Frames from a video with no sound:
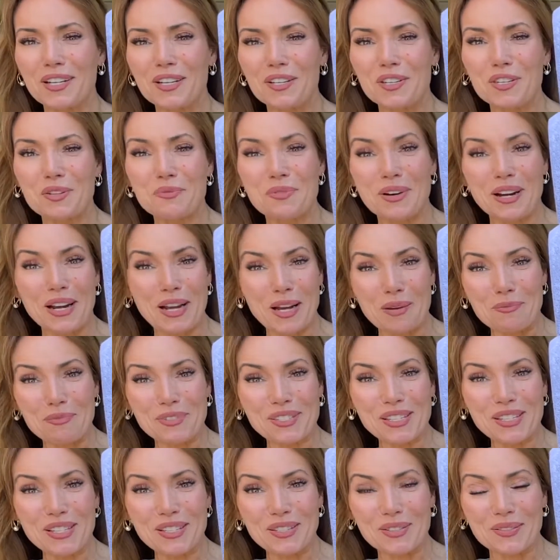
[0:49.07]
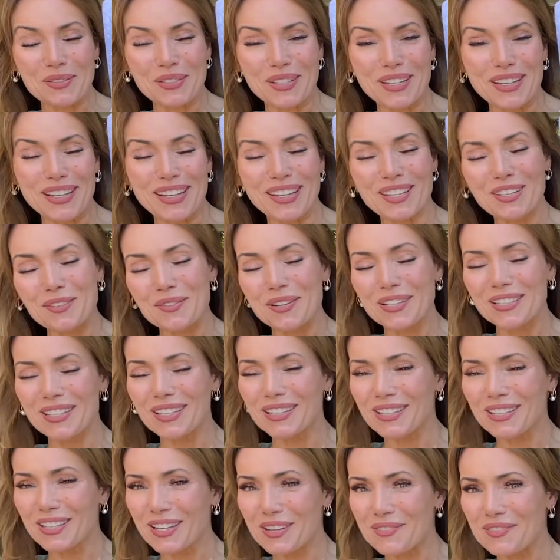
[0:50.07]
you are absolutely going to
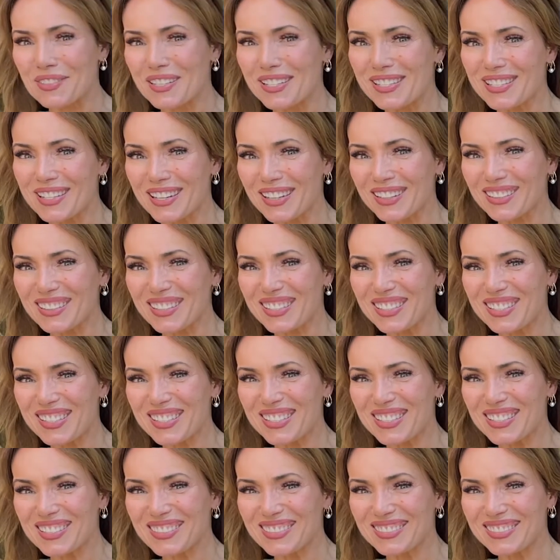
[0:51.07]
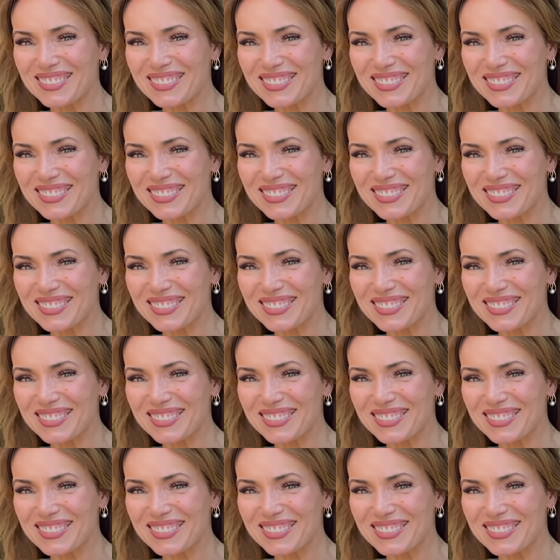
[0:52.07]
love this necklace.